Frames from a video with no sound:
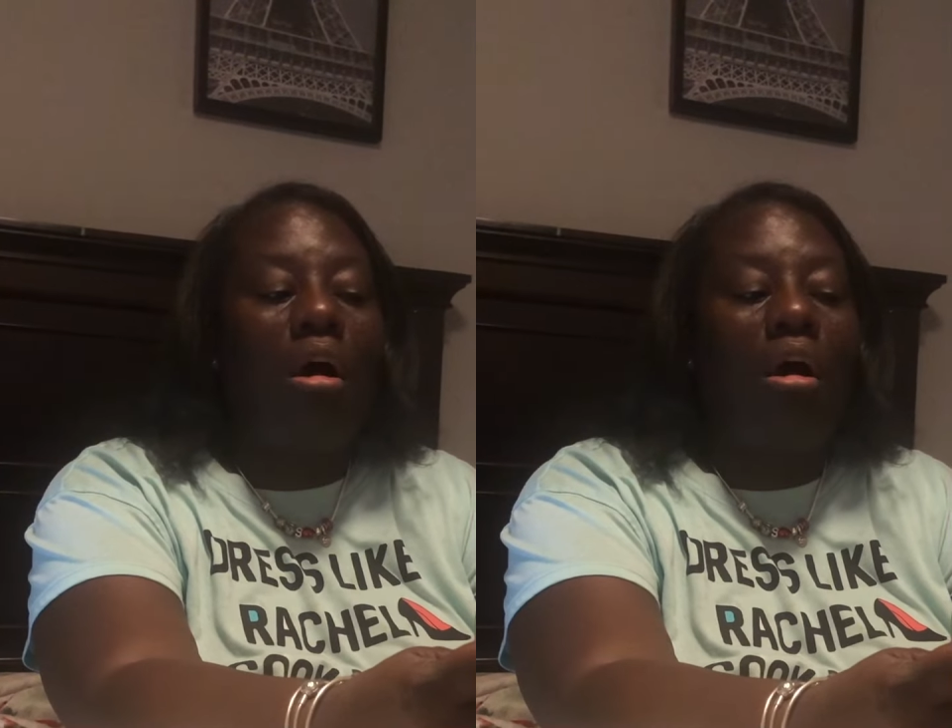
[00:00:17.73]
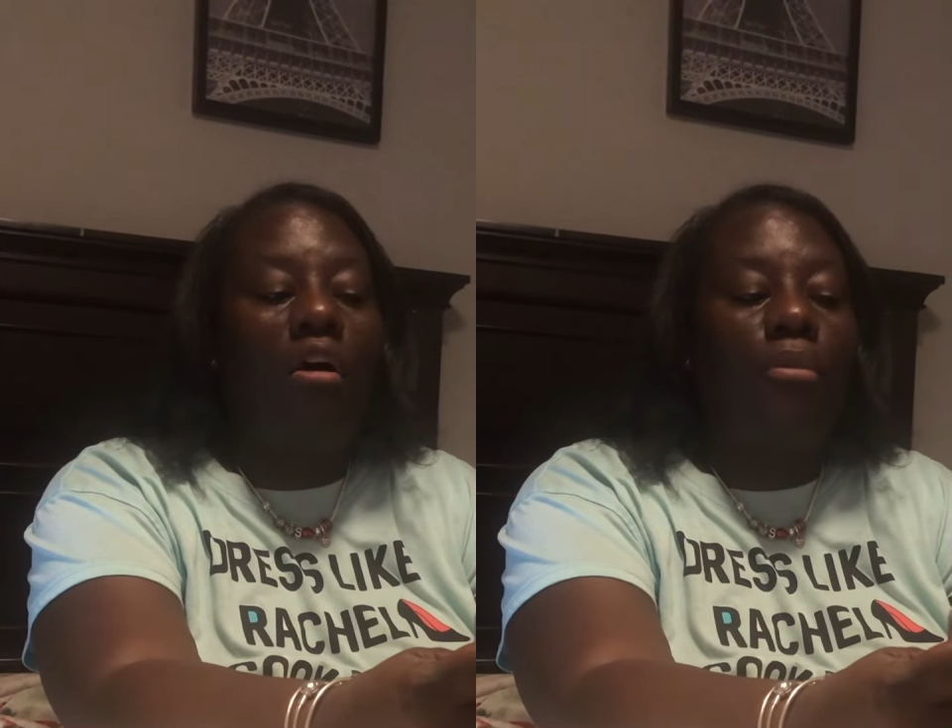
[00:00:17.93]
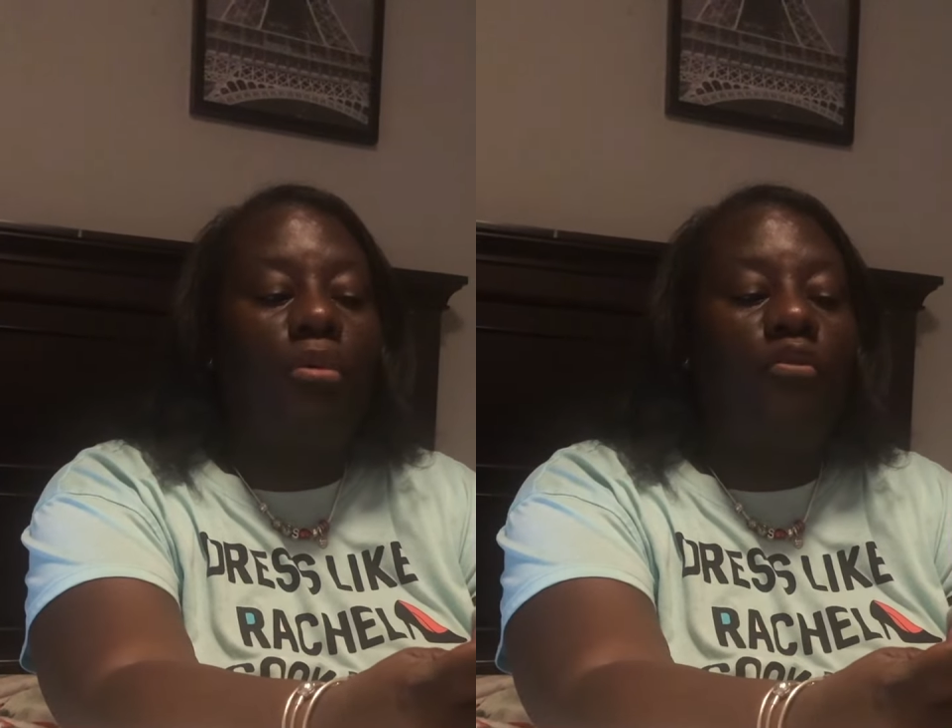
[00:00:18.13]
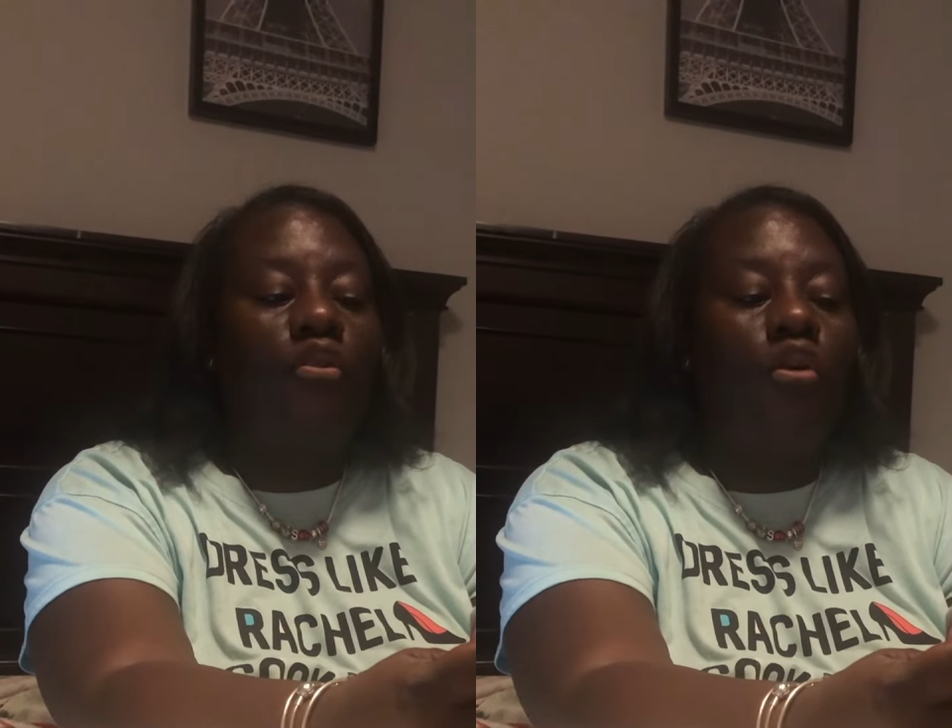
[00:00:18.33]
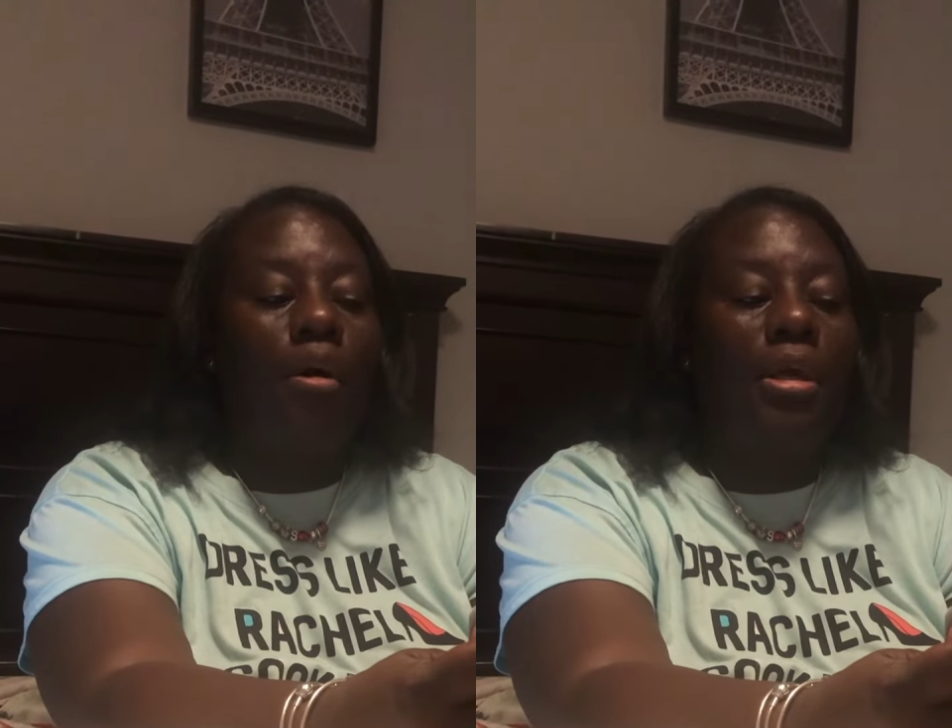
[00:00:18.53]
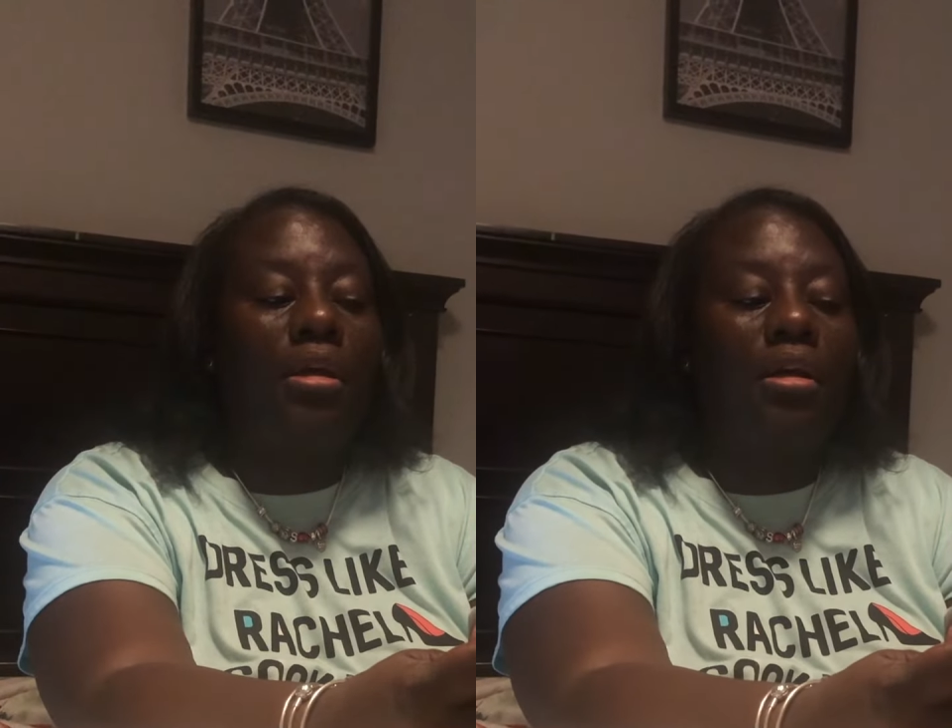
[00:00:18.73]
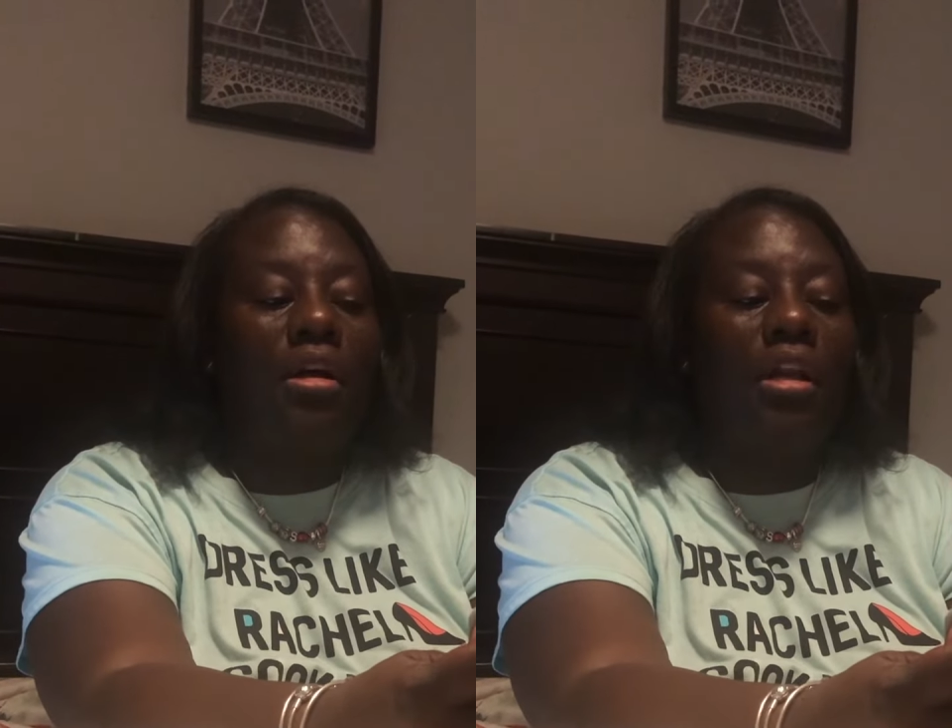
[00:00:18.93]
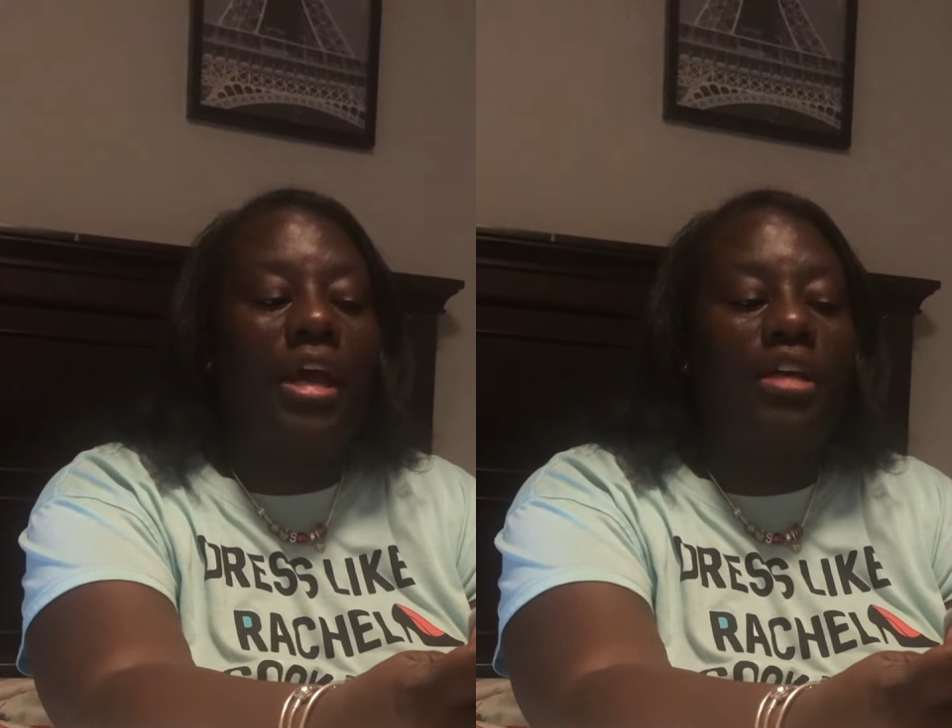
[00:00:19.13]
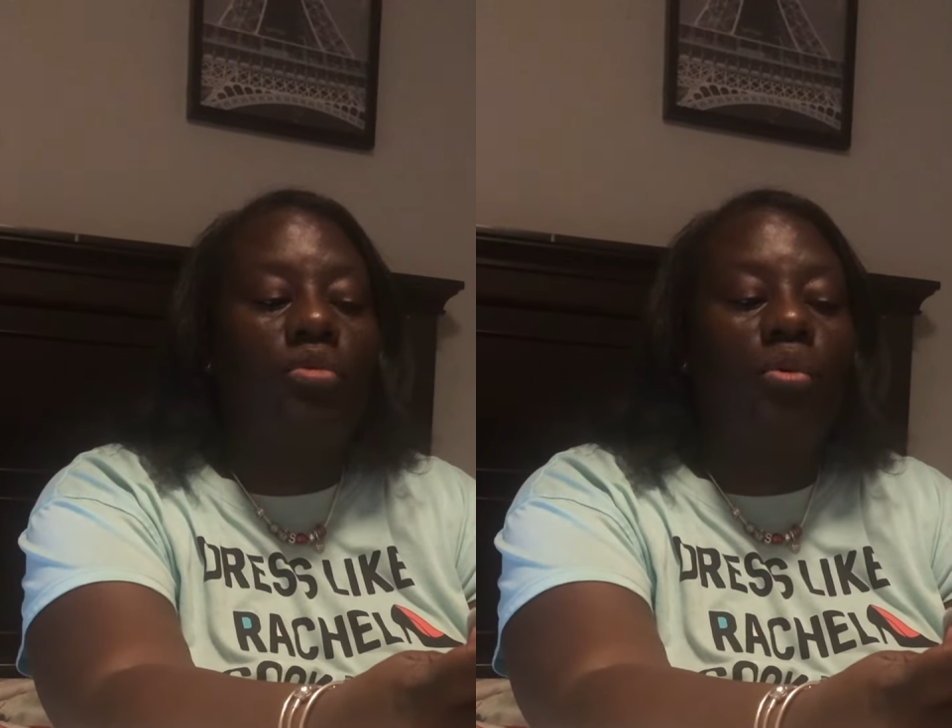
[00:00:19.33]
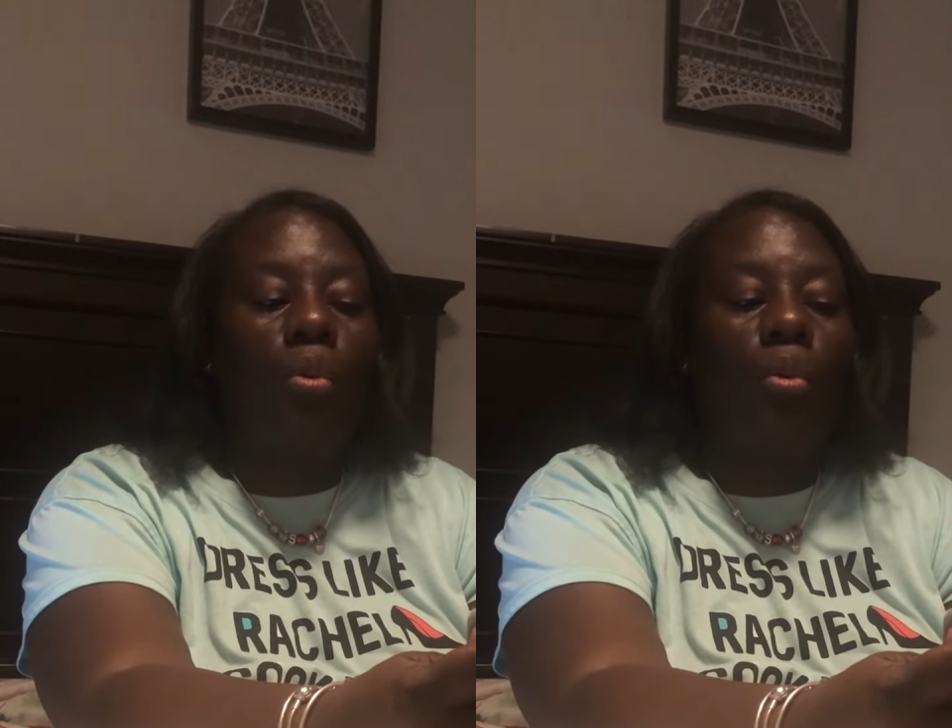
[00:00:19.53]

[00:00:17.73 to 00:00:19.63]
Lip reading: of performing classroom